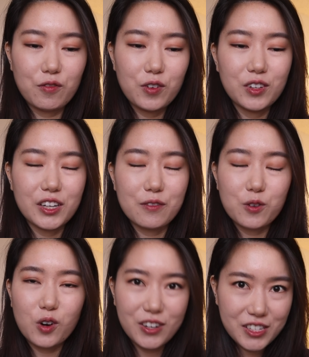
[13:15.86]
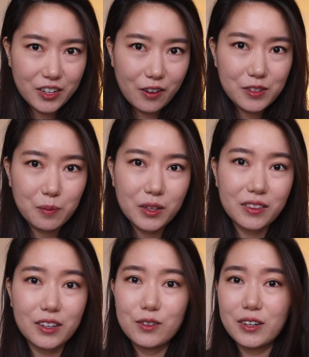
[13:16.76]
feeling of crossing off something
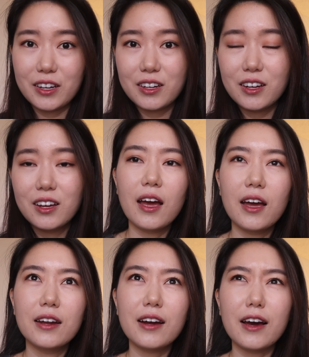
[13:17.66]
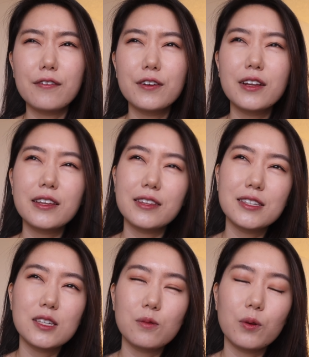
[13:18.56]
that you did. And I feel like
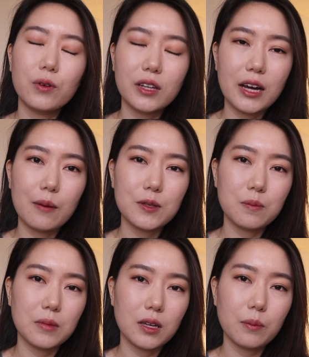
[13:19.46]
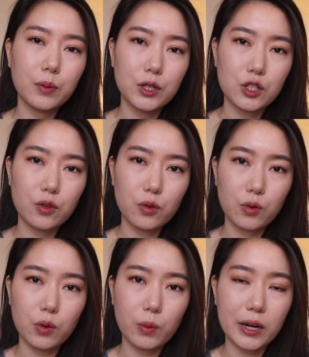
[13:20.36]
this is what really helped me push
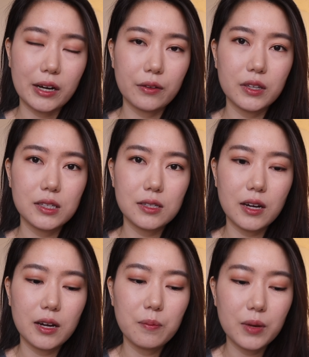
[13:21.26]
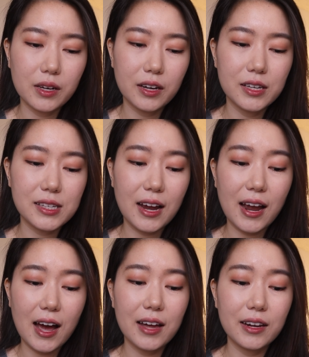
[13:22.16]
through the workout this time because I
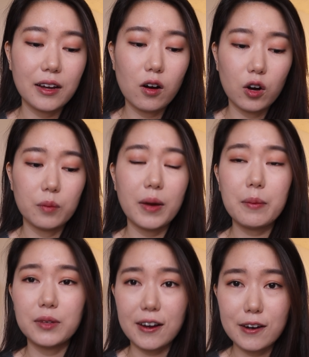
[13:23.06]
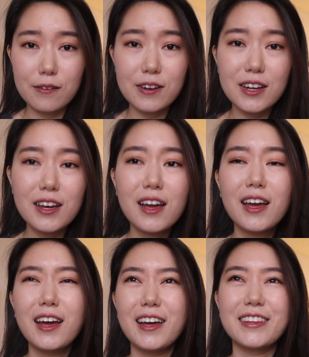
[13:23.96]
had it on my diary
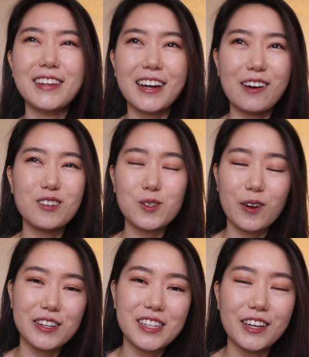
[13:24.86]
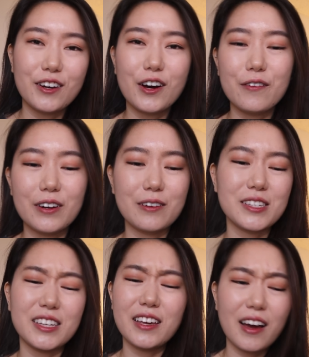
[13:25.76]
and like I was crossing it off and I
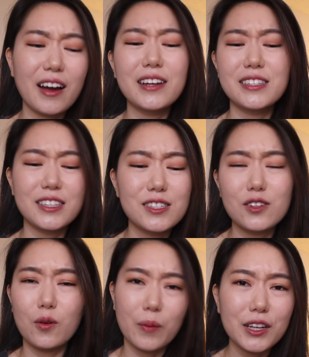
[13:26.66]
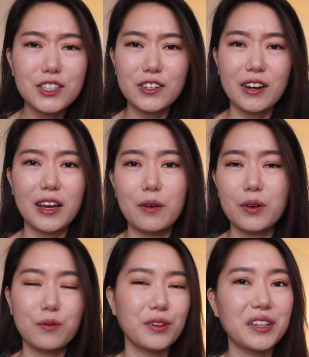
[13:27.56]
was like, yeah, I did so much today,
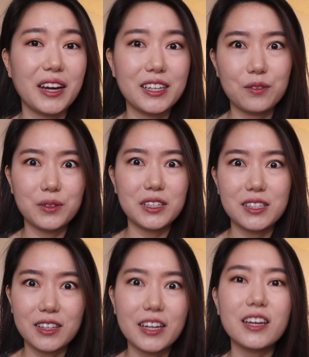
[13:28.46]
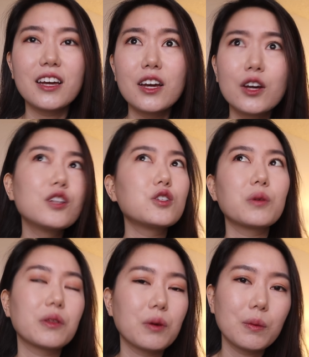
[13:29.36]
when really I only did like 2
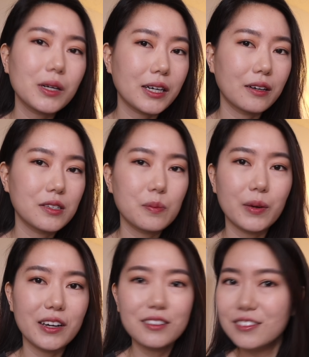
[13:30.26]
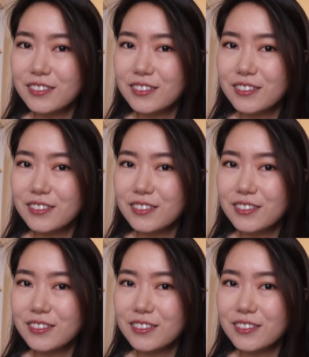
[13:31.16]
or 3 workouts, but